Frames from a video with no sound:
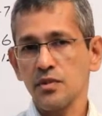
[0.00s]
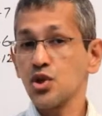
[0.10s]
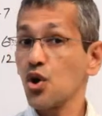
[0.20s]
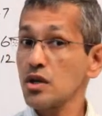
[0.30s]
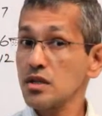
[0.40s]

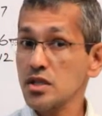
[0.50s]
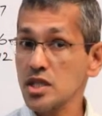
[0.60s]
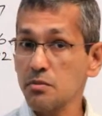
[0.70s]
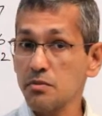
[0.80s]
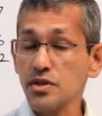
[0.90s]
Not this
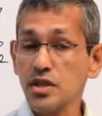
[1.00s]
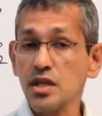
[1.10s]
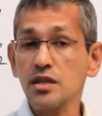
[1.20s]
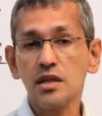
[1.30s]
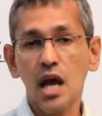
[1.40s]
number
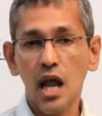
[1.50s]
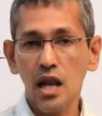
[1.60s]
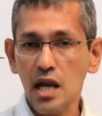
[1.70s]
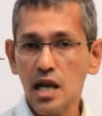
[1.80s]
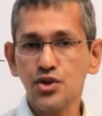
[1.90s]
series
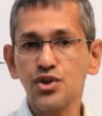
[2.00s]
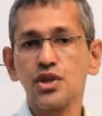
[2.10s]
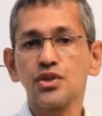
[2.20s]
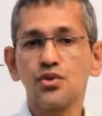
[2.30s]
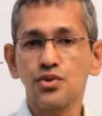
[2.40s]
and letter
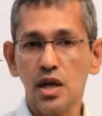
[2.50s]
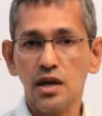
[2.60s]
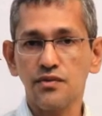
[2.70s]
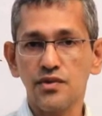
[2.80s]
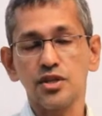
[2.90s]
series, those
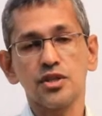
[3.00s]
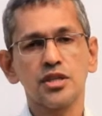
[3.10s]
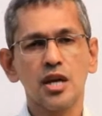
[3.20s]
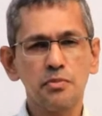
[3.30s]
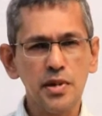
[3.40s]
kind of things.
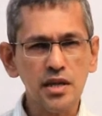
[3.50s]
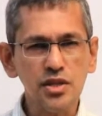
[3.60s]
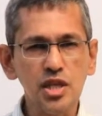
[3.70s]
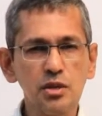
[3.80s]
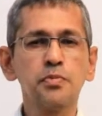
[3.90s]
These are pretty
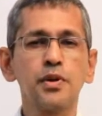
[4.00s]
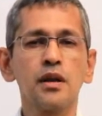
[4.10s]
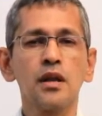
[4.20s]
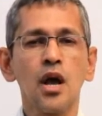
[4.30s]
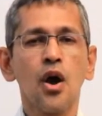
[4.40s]

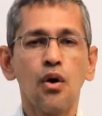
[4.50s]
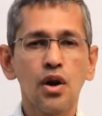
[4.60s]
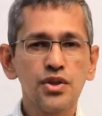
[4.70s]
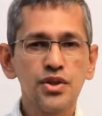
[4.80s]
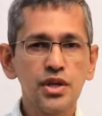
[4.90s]
simple.
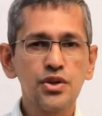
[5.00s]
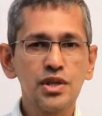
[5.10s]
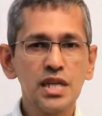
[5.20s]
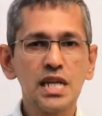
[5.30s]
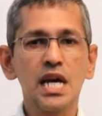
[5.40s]
Only thing you
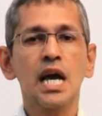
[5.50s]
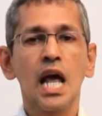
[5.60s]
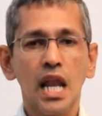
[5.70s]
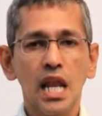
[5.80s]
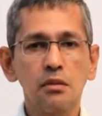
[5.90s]
need
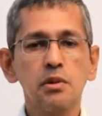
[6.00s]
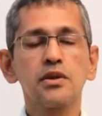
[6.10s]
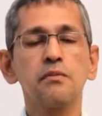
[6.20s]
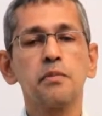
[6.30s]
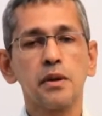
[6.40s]
a little
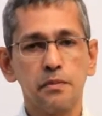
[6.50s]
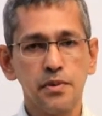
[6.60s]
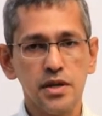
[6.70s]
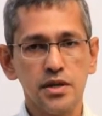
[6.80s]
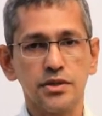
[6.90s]
bit of
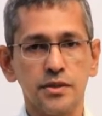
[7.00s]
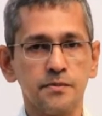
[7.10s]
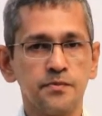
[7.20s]
preparation.